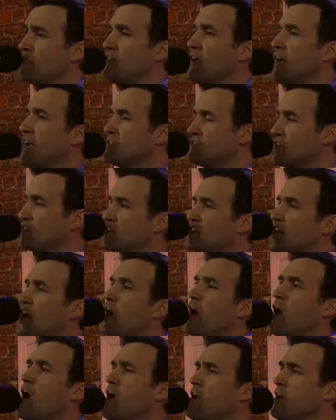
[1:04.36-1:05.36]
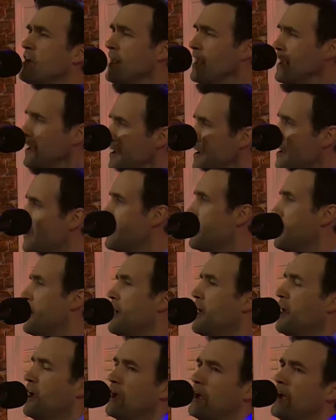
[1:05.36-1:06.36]
takes a turn,
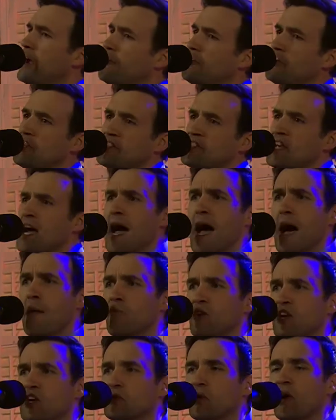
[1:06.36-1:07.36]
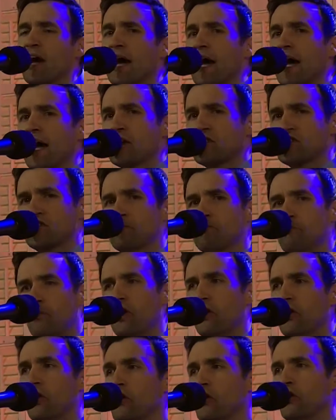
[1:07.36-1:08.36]
every time we crashed and
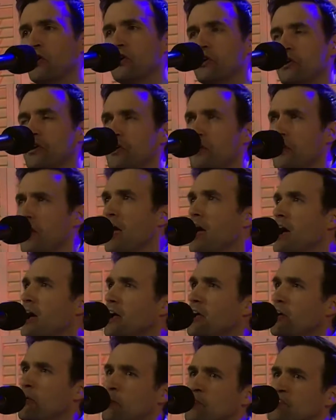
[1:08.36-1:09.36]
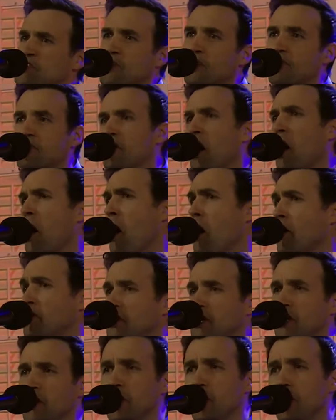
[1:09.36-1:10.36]
burned, it was the thought
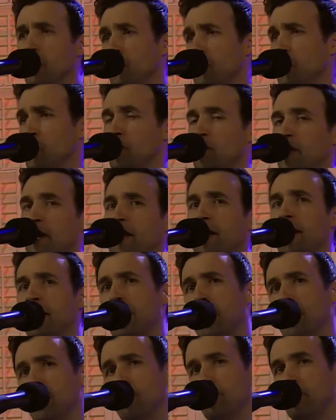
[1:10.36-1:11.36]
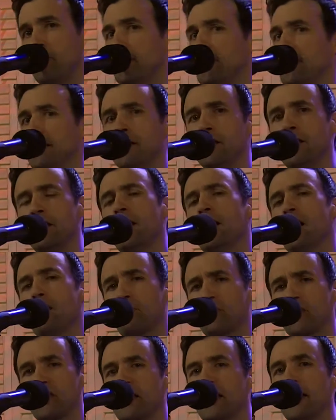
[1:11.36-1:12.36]
of you that held me up
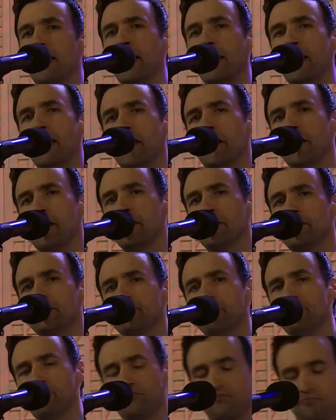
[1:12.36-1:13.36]
again.